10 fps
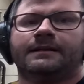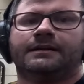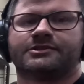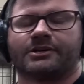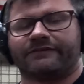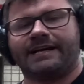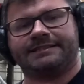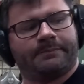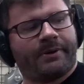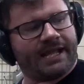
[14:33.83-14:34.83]
So I've got
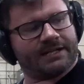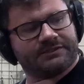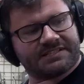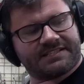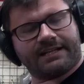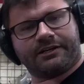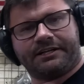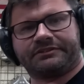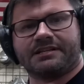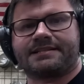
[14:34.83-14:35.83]
the panel set
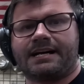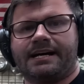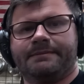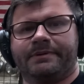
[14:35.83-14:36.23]
off the side